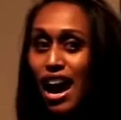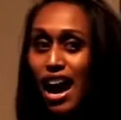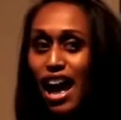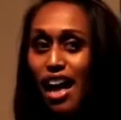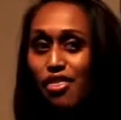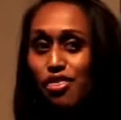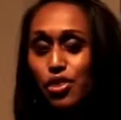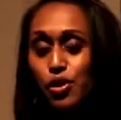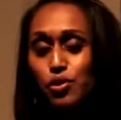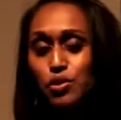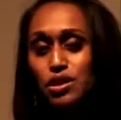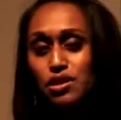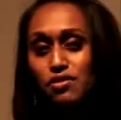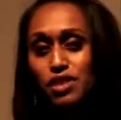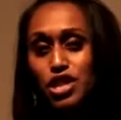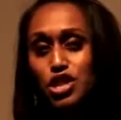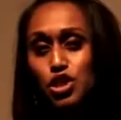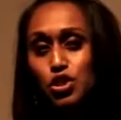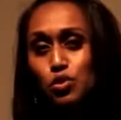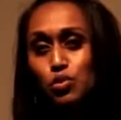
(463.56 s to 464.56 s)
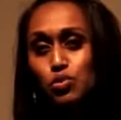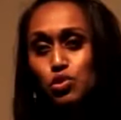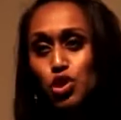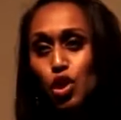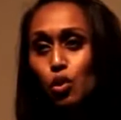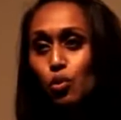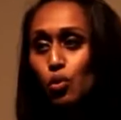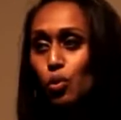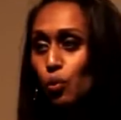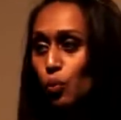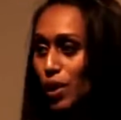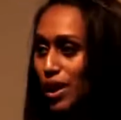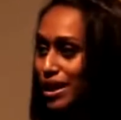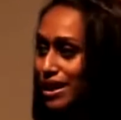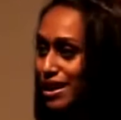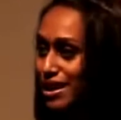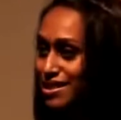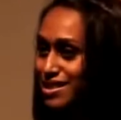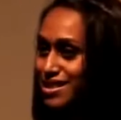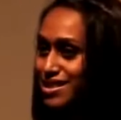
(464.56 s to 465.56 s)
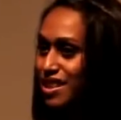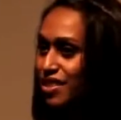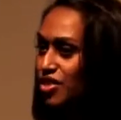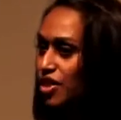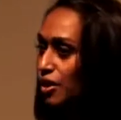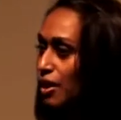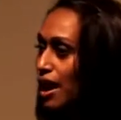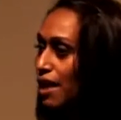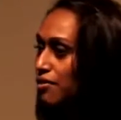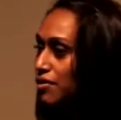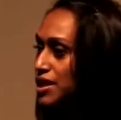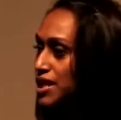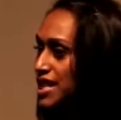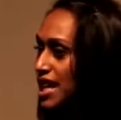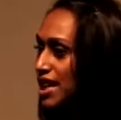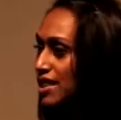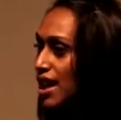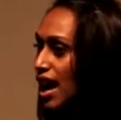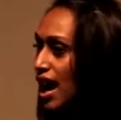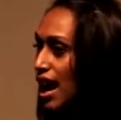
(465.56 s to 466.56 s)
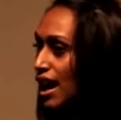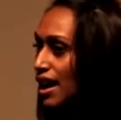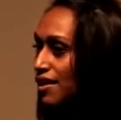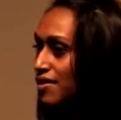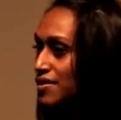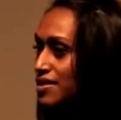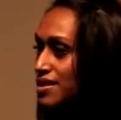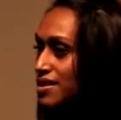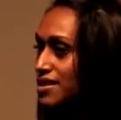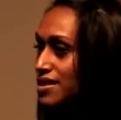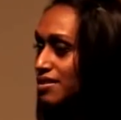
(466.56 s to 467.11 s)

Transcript: and those of us who don't witness their everyday lives?